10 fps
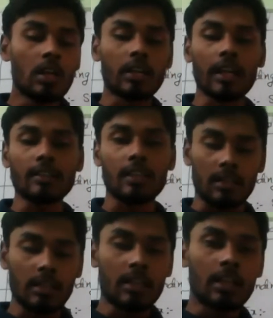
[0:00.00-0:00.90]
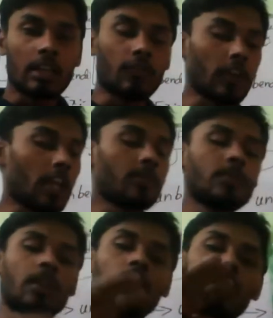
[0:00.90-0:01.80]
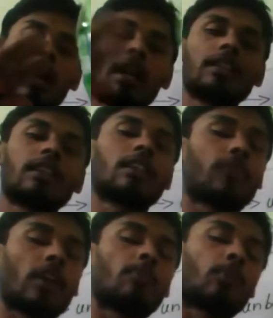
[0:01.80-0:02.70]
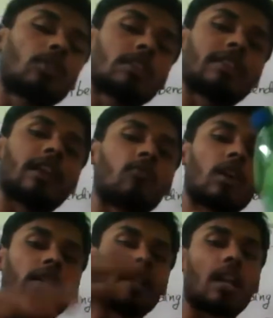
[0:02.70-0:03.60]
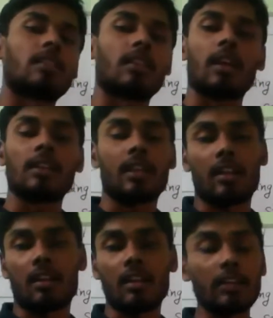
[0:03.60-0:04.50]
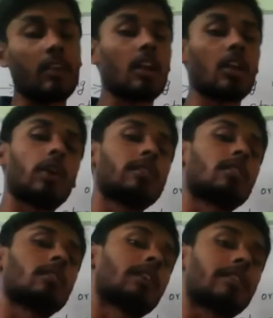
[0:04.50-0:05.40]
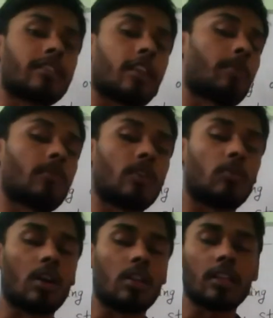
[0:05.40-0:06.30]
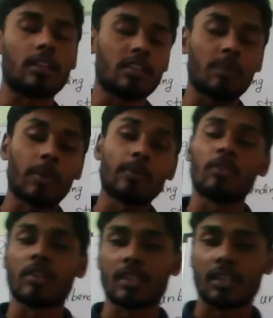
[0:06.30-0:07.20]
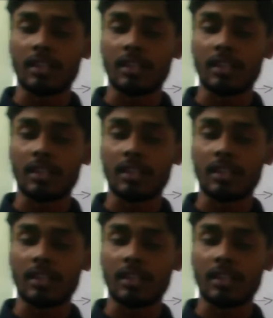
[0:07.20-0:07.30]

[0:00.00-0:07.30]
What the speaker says: Like that. If I'll observe another, if I'll pour the same water in another container, it will acquire that shape of the water, that shape of the vessel.